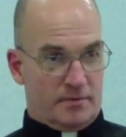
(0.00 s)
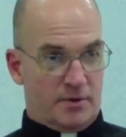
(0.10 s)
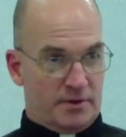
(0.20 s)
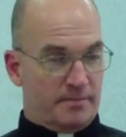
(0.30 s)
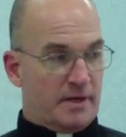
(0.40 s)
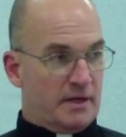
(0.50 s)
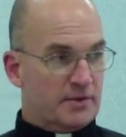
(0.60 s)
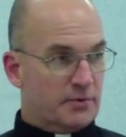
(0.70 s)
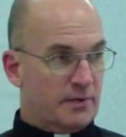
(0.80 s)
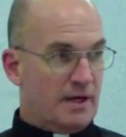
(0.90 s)
There's an
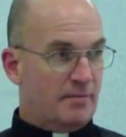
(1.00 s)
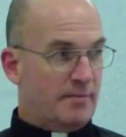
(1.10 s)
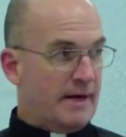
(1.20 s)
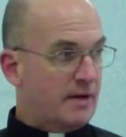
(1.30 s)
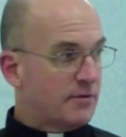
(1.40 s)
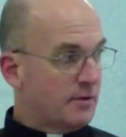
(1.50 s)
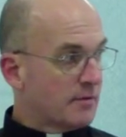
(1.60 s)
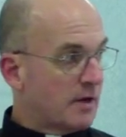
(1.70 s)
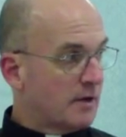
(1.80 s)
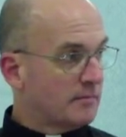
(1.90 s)
apostle named Matthew,
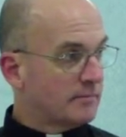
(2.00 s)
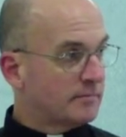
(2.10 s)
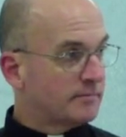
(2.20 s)
right?